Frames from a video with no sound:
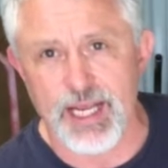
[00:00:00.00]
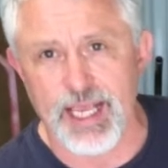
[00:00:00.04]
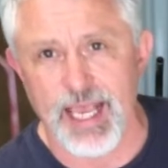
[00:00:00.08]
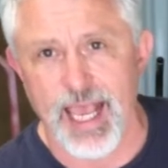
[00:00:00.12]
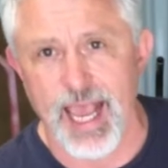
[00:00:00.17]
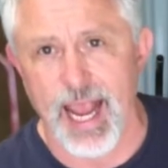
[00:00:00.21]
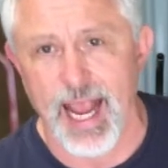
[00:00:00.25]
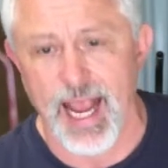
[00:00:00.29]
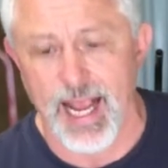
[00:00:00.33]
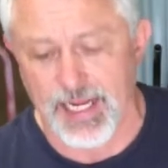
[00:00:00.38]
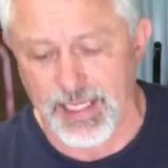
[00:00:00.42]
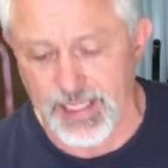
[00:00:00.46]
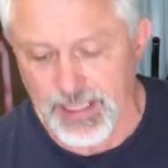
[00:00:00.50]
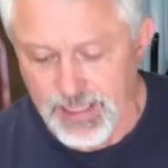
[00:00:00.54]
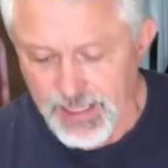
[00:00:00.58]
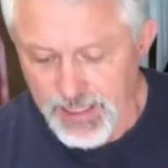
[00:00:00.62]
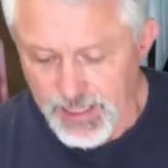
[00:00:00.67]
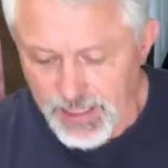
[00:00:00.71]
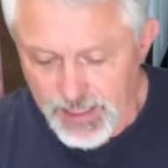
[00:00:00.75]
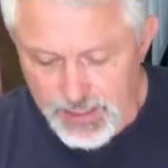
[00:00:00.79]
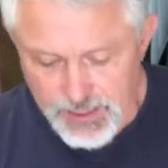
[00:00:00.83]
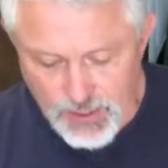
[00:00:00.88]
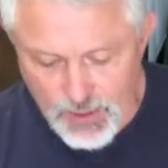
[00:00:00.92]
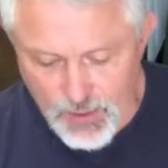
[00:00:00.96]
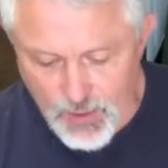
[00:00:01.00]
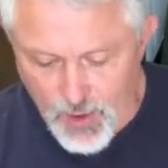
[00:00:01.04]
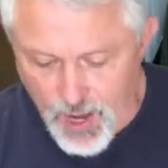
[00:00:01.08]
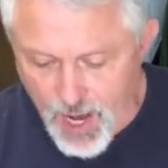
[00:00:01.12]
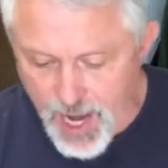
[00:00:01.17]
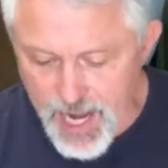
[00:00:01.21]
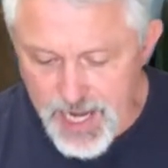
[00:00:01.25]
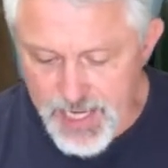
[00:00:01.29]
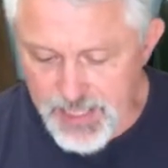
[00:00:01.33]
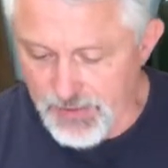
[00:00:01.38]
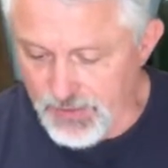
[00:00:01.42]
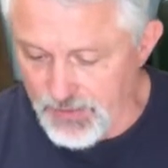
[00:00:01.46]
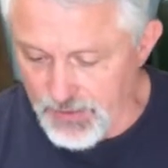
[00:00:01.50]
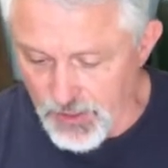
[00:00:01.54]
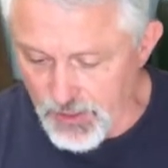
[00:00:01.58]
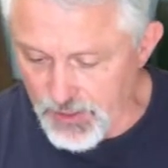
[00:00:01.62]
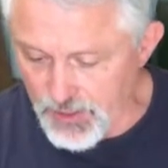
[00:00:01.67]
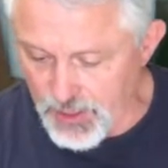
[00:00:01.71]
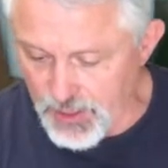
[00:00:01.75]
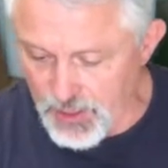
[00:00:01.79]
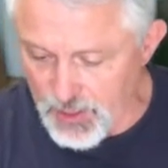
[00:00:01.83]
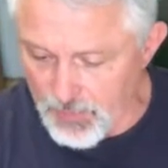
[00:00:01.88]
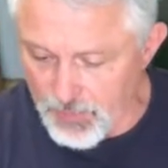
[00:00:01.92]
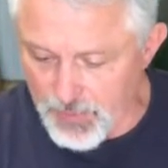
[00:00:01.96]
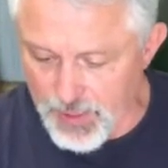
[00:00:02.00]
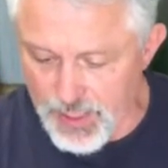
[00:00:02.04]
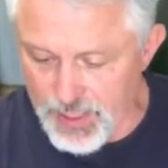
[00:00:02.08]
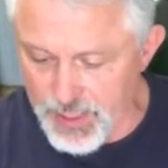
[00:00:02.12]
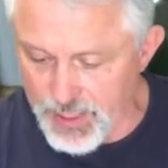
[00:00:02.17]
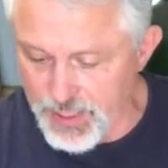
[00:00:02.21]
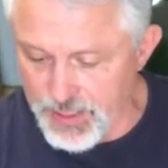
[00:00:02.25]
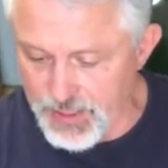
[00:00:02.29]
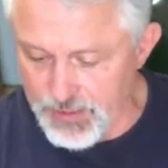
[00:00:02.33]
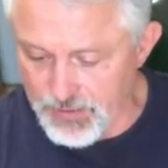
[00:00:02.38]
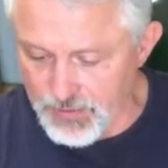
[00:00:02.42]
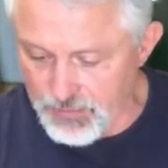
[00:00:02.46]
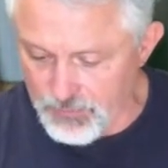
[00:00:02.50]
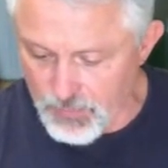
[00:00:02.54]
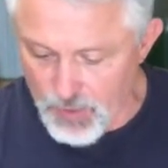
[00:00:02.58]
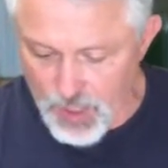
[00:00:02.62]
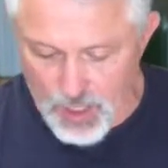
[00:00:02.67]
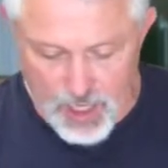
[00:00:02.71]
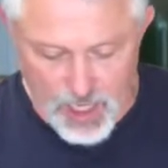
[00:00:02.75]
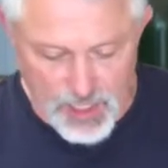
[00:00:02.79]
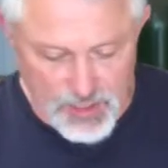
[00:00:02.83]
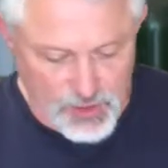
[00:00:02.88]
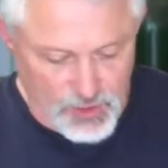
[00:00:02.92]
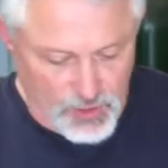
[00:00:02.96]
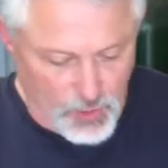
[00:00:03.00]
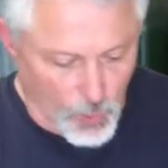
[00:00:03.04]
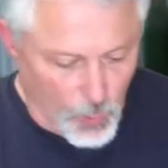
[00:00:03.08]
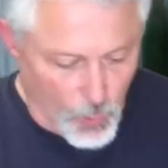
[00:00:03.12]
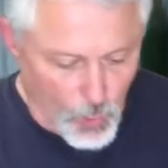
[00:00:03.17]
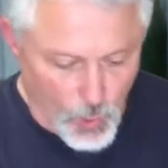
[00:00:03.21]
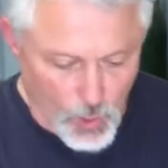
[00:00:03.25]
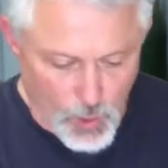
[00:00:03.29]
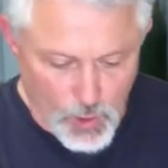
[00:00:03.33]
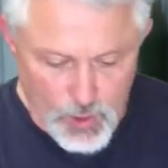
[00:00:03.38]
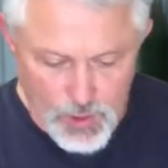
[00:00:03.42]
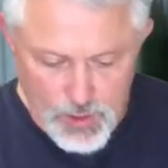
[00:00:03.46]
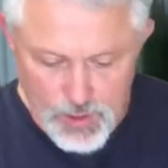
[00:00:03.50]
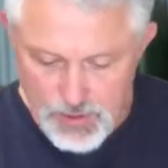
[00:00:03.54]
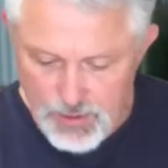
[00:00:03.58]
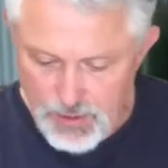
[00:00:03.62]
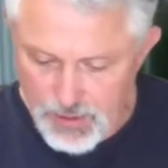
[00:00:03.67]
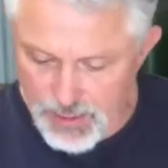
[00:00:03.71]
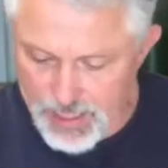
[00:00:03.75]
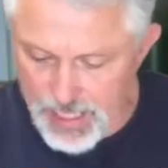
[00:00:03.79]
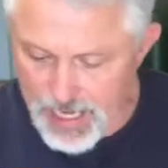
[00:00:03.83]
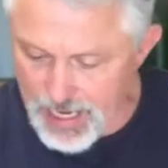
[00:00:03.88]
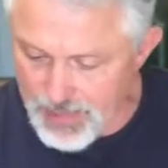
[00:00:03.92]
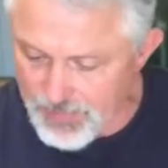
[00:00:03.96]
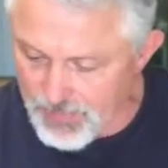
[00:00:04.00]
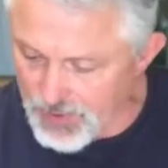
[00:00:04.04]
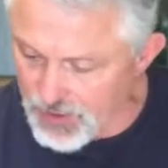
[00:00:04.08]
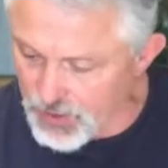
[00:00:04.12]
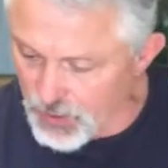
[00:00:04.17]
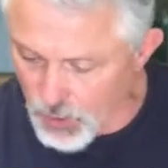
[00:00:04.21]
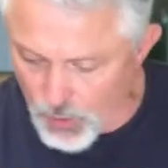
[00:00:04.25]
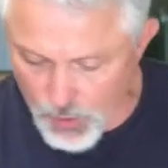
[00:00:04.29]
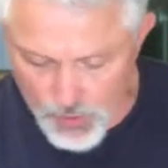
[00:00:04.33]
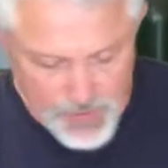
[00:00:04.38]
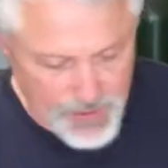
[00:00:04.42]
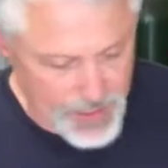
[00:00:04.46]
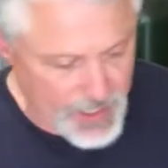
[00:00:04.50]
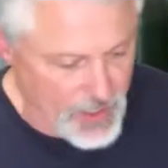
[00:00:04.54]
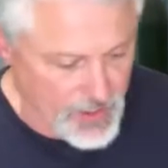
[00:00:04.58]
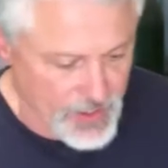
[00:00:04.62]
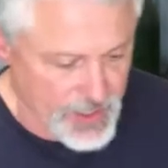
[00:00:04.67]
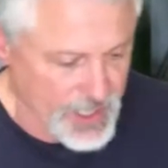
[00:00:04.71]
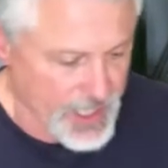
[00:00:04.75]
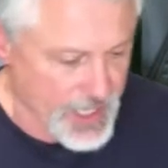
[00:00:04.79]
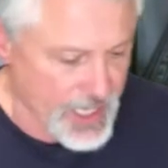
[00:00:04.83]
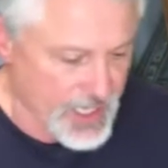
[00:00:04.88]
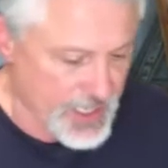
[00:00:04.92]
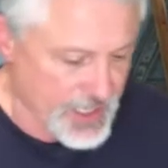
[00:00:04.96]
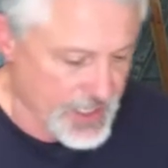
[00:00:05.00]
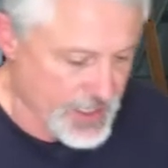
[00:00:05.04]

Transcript: can. So I there's going to be a door, a cabinet door that I'll get out of